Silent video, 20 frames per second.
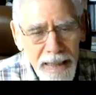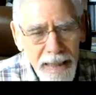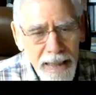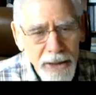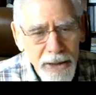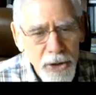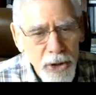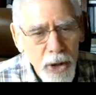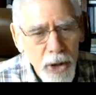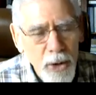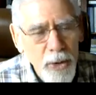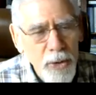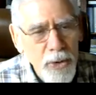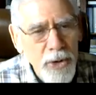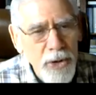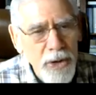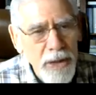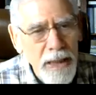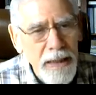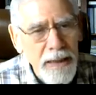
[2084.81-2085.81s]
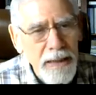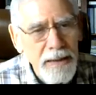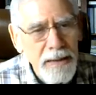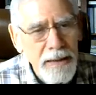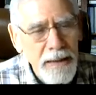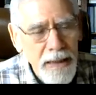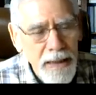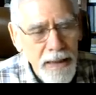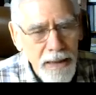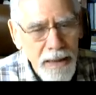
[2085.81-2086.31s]
It shows the
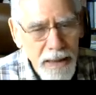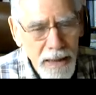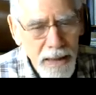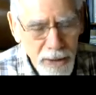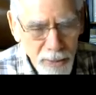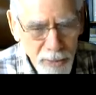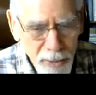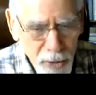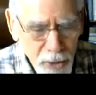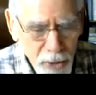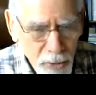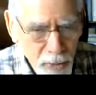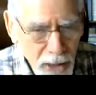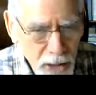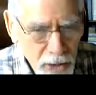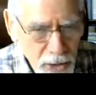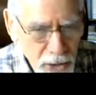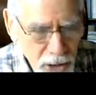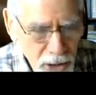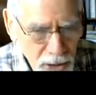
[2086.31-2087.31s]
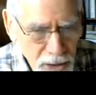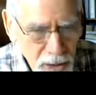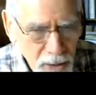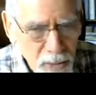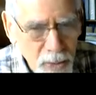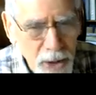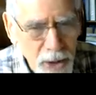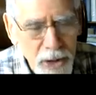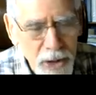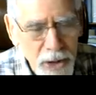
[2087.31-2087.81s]
commuter rail
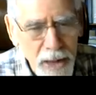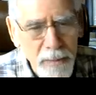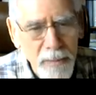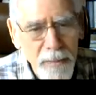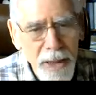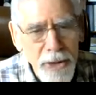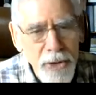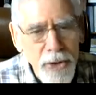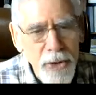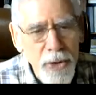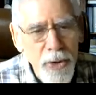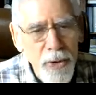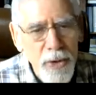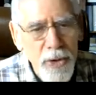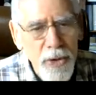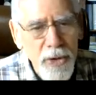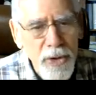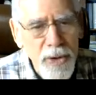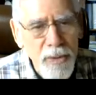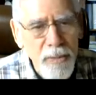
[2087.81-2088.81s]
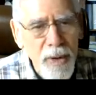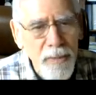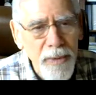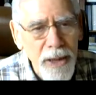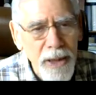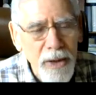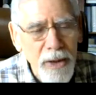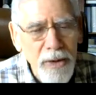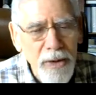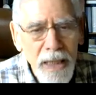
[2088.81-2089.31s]
system, which I mentioned to you just a
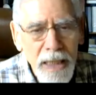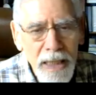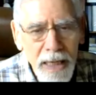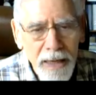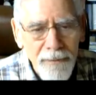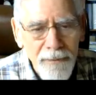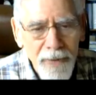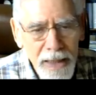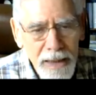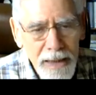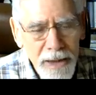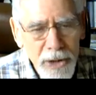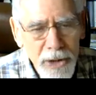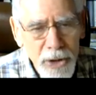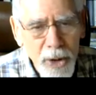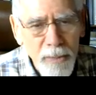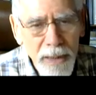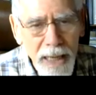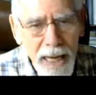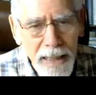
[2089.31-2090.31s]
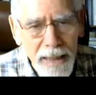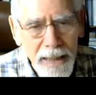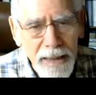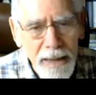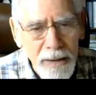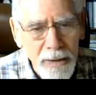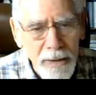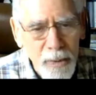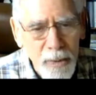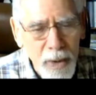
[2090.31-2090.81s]
moment ago. In fact, let's go back
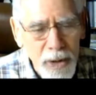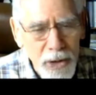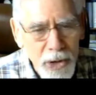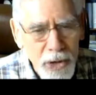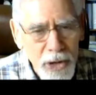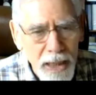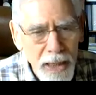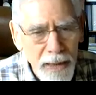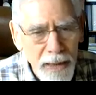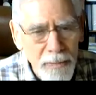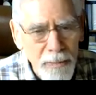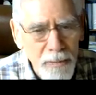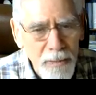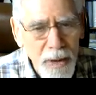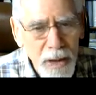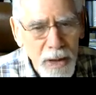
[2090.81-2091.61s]
one slide.